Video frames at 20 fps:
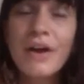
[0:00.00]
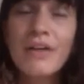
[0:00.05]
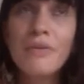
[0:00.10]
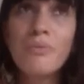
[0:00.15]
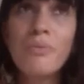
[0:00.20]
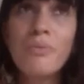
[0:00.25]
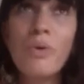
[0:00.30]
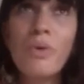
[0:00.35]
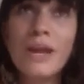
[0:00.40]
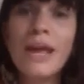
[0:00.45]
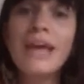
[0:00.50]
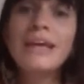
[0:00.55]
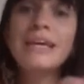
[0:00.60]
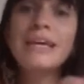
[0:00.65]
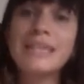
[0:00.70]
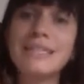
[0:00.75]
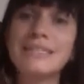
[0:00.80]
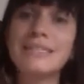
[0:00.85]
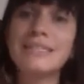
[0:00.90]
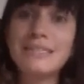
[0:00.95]
what I
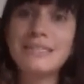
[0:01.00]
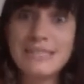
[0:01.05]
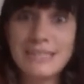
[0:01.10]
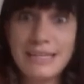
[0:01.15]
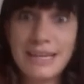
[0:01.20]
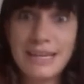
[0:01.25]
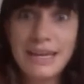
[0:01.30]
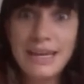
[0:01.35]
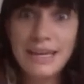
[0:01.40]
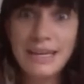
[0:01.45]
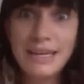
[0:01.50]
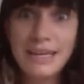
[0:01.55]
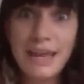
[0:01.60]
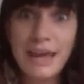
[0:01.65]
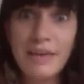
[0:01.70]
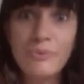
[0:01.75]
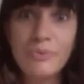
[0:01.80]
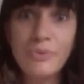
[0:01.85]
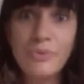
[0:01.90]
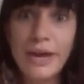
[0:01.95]
can see
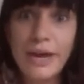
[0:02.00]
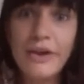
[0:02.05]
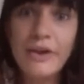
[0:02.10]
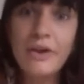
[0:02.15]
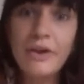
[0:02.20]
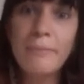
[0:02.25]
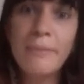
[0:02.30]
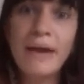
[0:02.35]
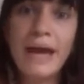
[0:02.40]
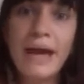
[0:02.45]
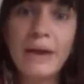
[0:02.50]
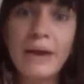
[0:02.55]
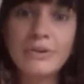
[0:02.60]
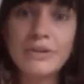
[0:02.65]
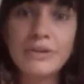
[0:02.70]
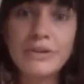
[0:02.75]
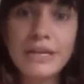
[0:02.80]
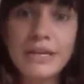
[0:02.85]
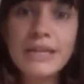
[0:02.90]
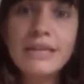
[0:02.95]
and where her
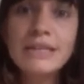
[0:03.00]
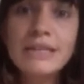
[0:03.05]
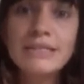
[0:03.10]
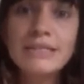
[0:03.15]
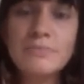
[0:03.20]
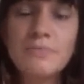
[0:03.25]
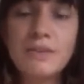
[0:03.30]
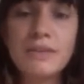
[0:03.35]
power is,